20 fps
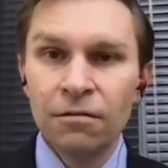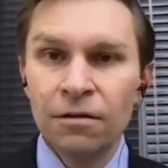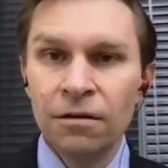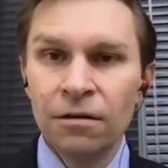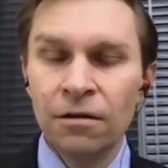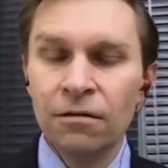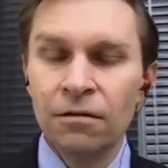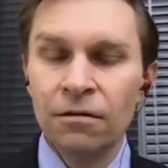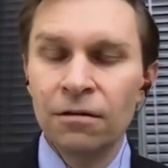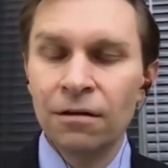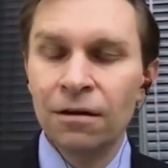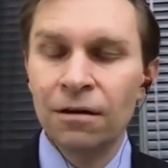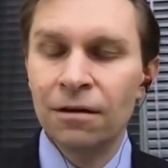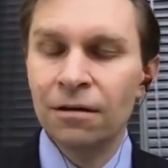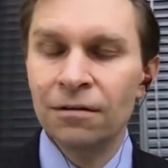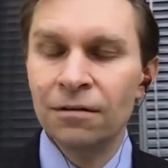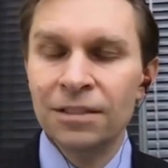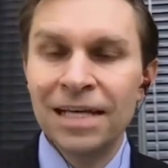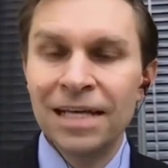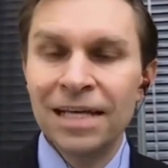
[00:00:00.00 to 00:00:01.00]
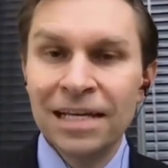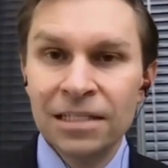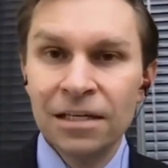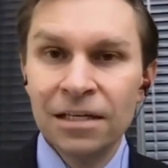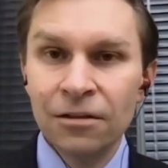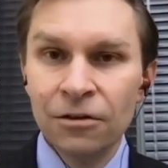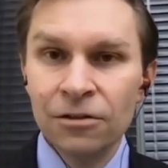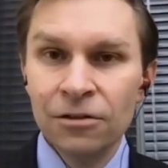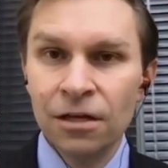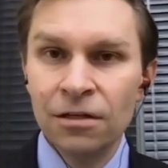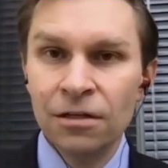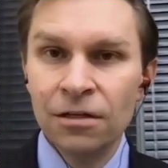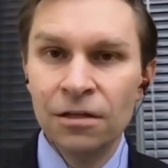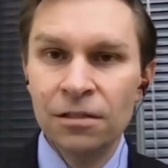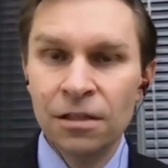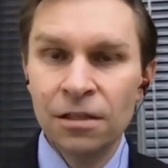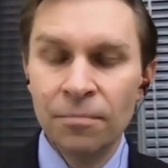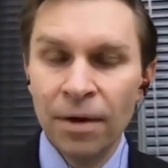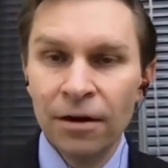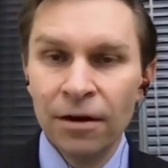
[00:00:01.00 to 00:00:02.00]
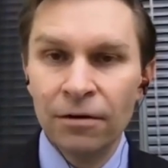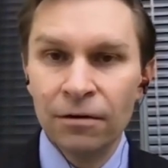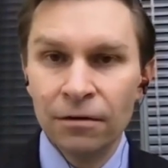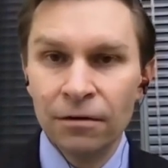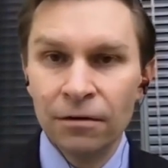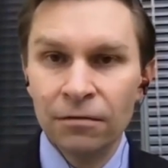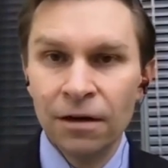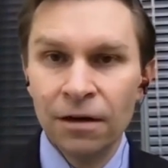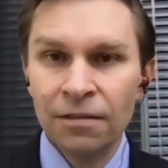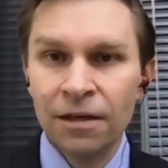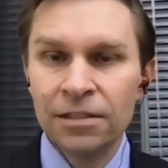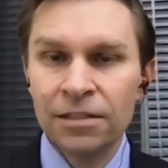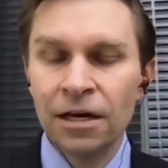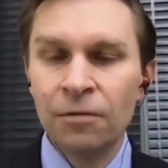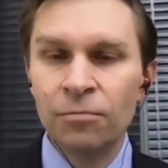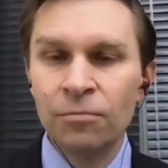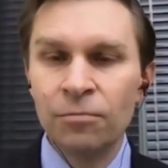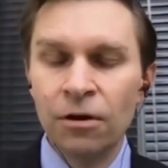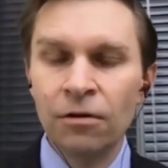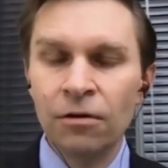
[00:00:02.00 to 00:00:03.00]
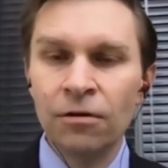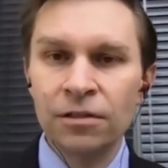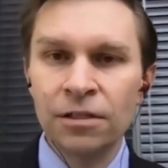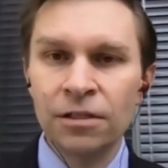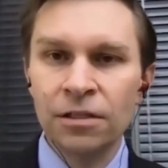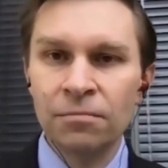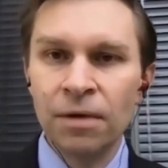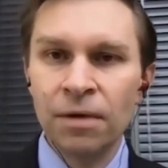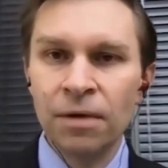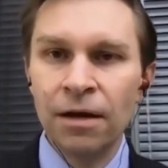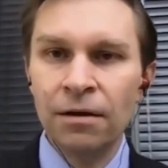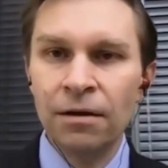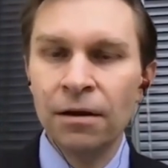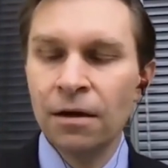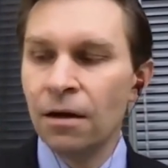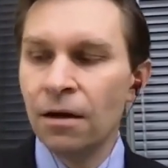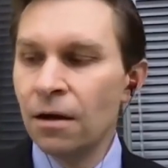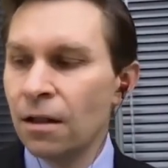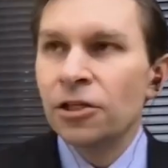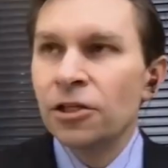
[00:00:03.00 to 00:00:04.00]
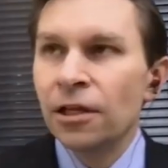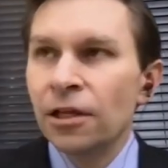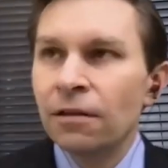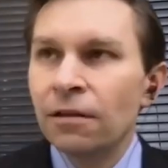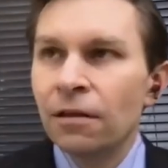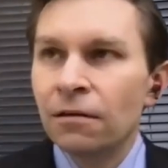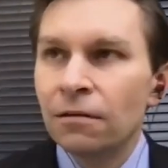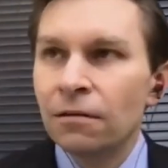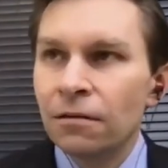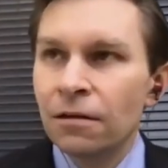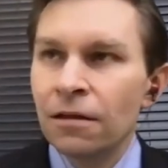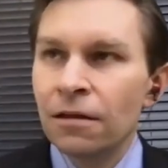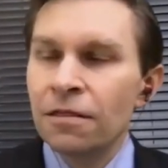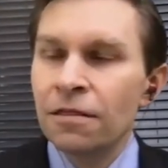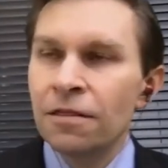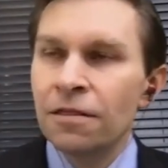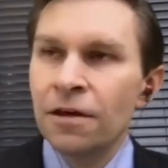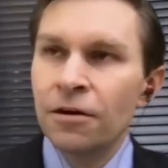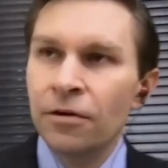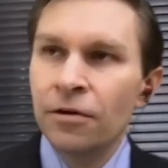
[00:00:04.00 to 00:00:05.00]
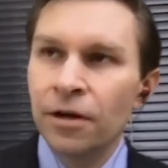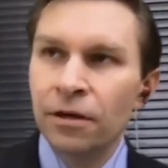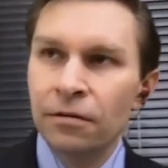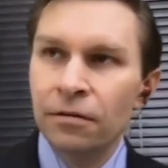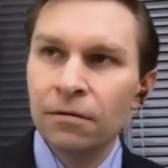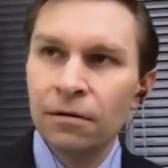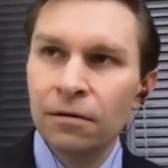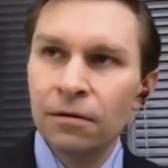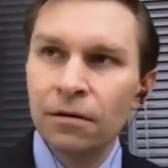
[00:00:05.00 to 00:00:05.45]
you know, uh, testing those ideas, the better, right? That's how progress is made. Actually, the the theory